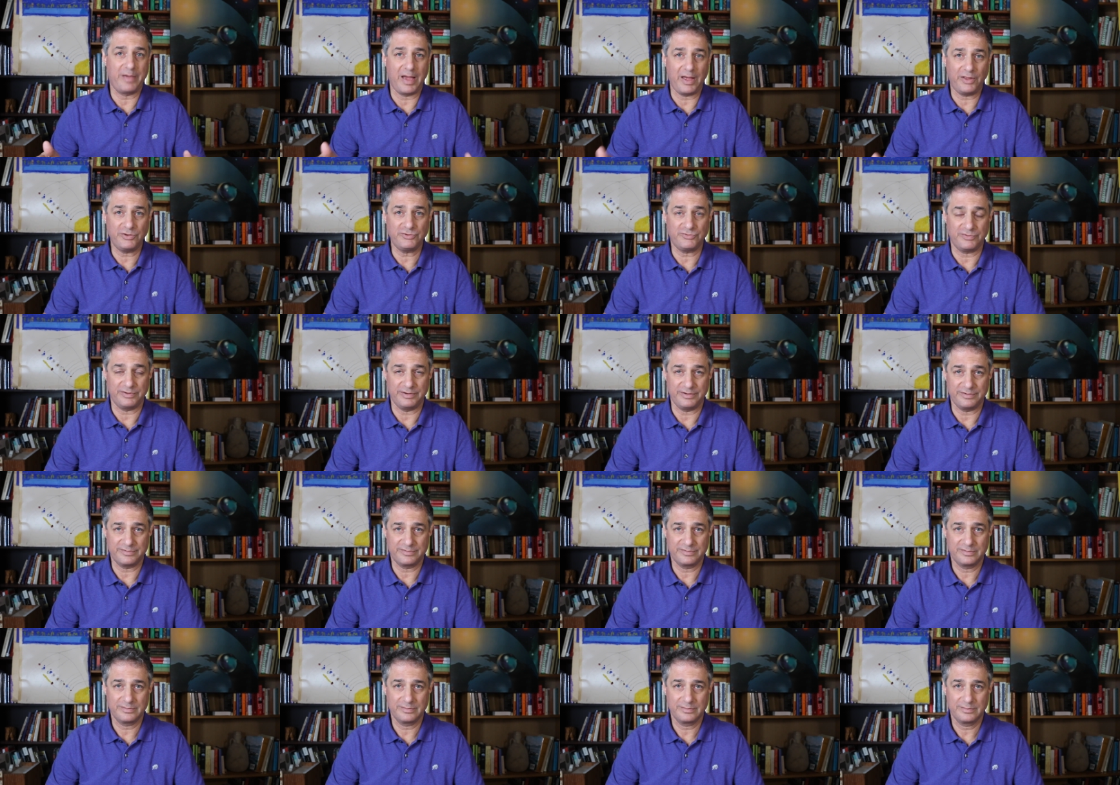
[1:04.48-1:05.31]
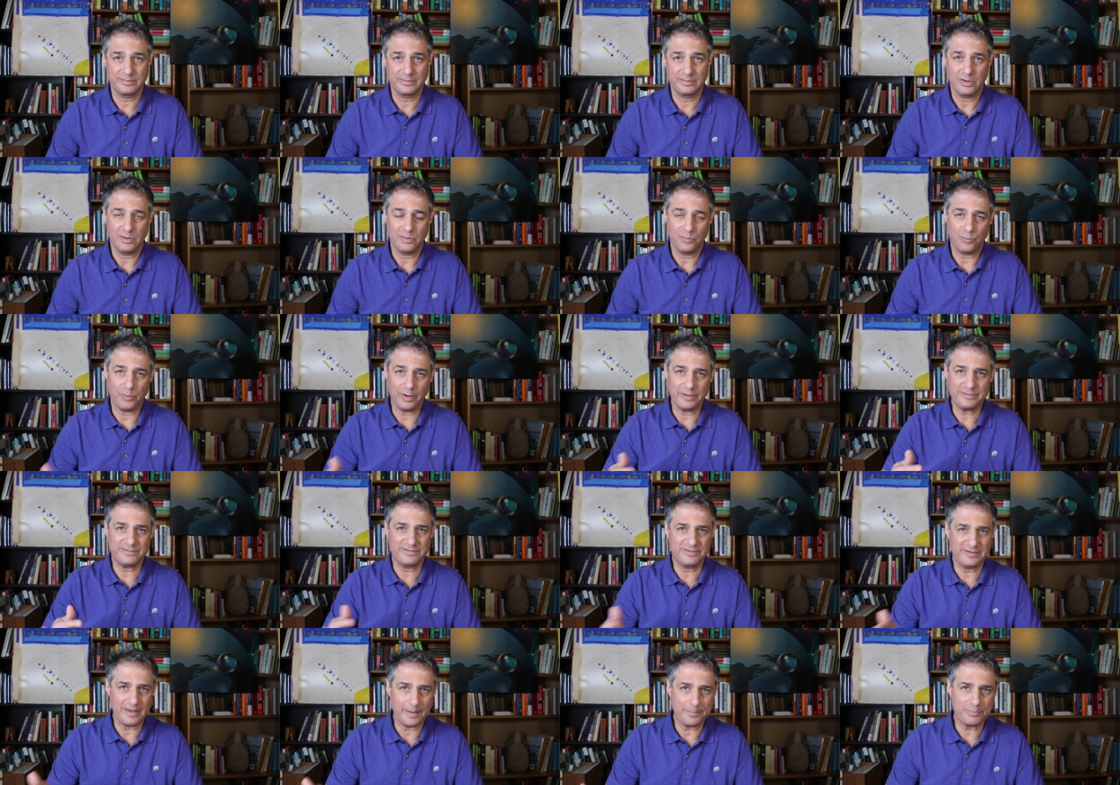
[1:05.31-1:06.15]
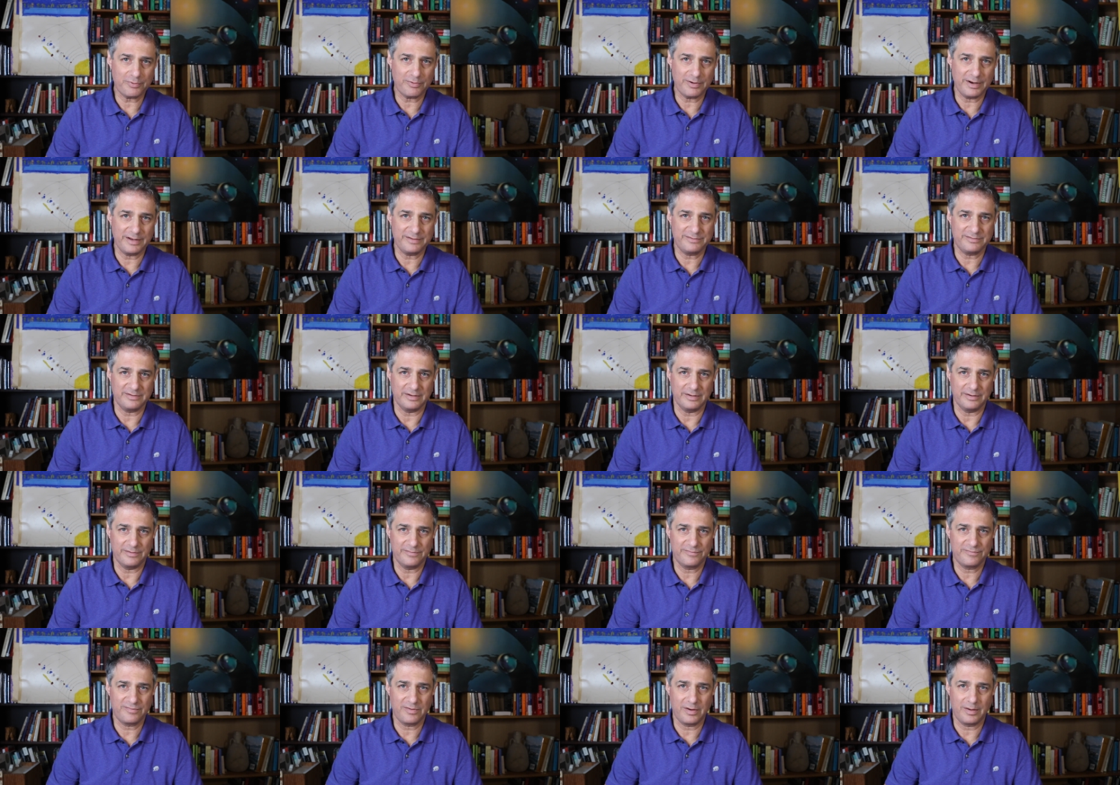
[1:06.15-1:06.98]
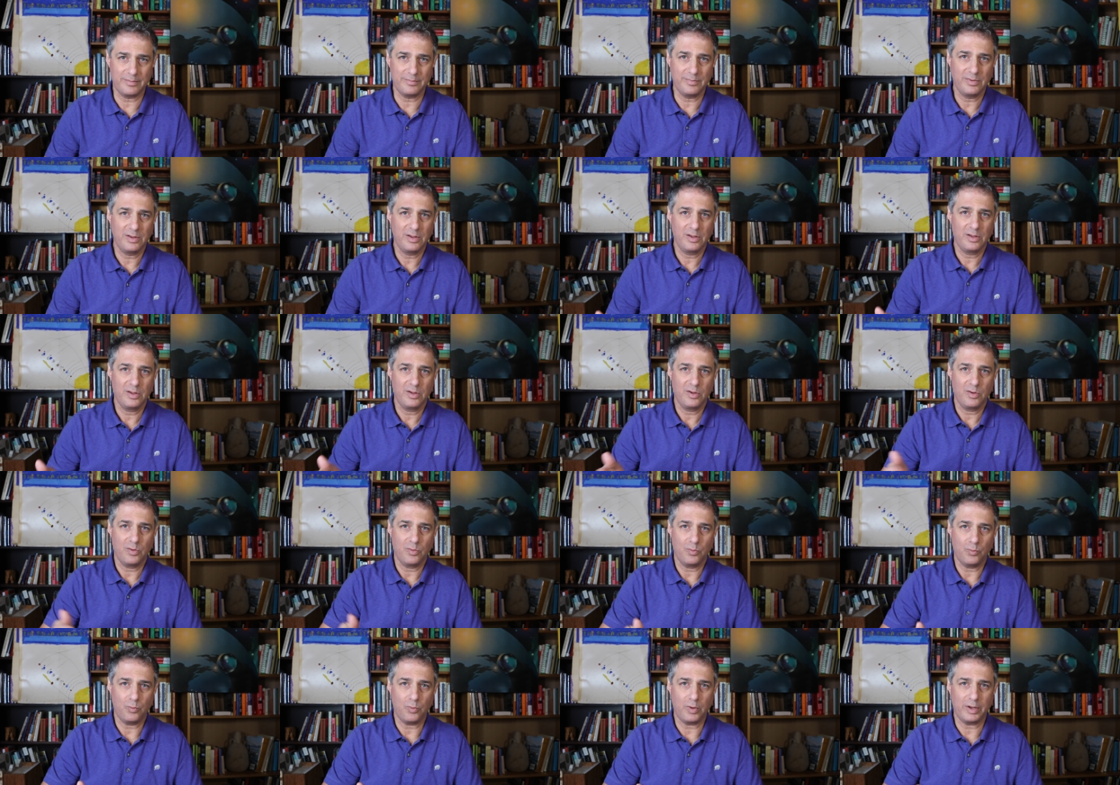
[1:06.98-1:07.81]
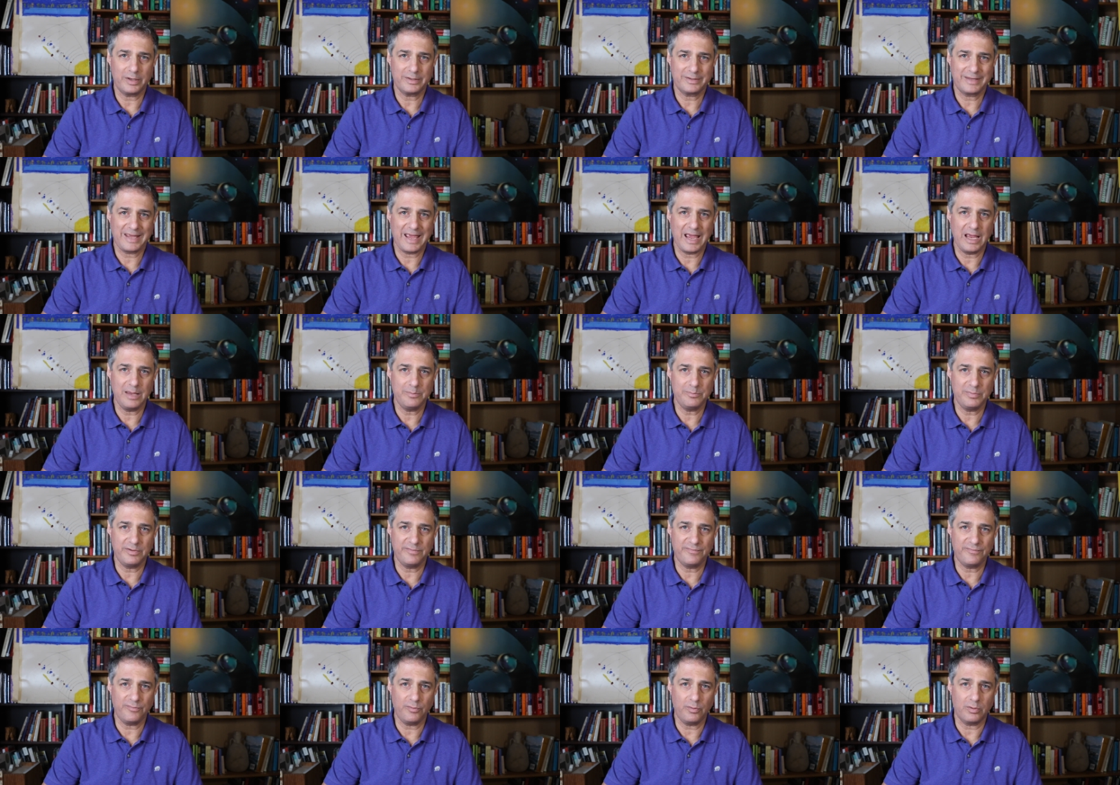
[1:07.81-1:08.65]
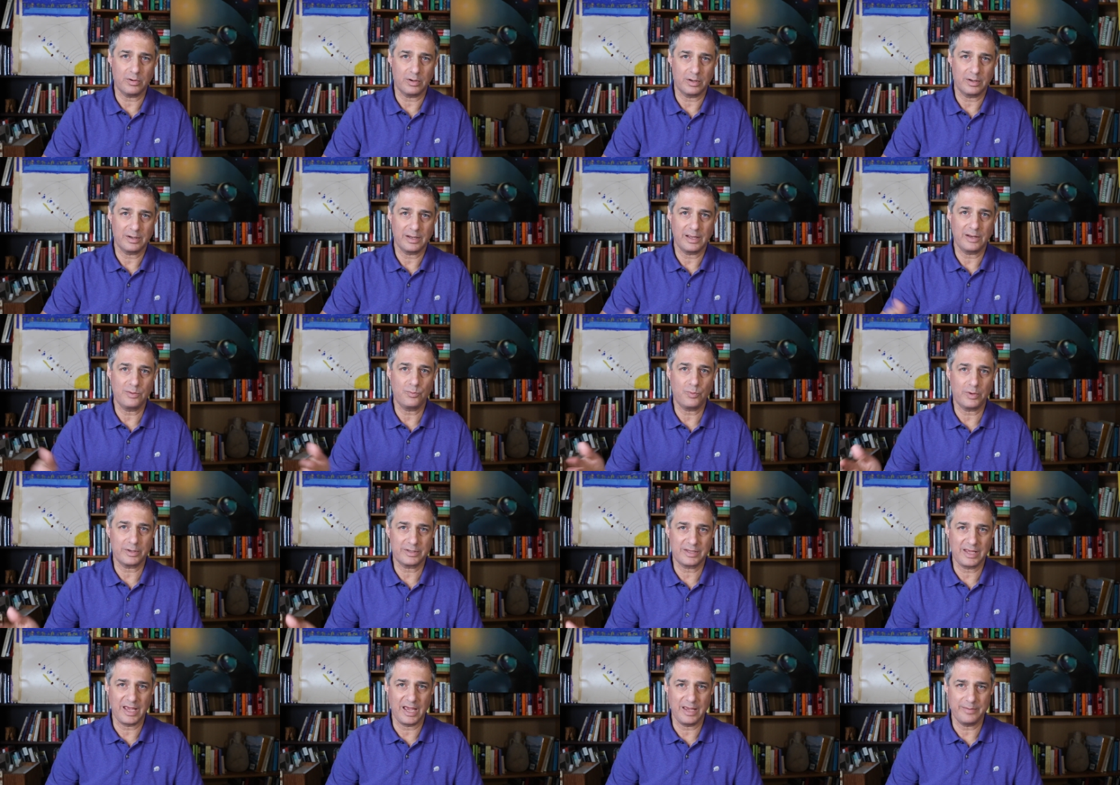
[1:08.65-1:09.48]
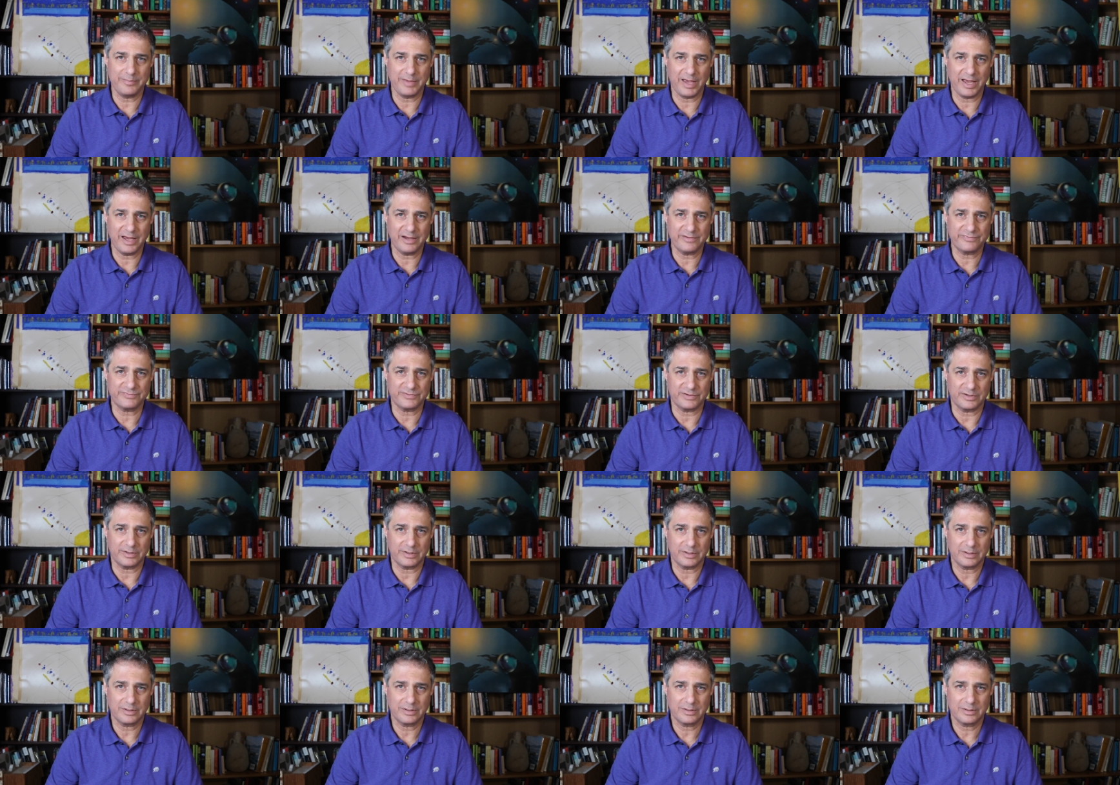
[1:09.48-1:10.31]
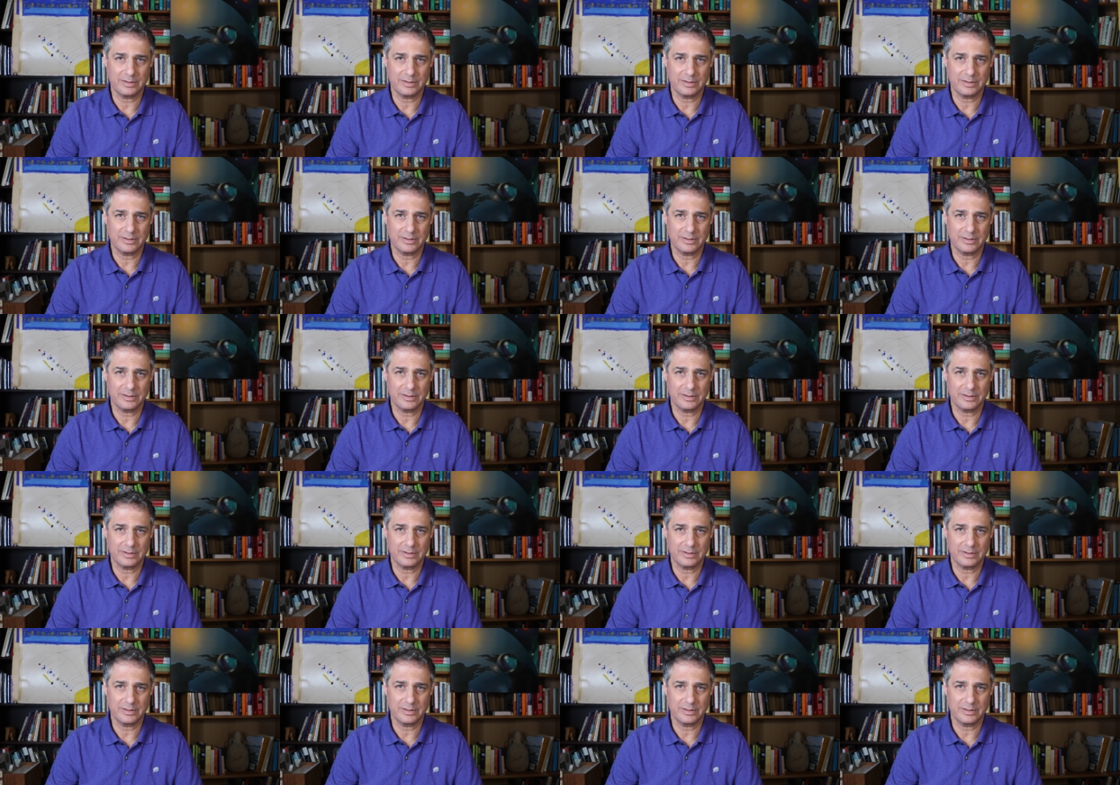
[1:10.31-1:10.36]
boundaries? What separates it from what came before and what came after?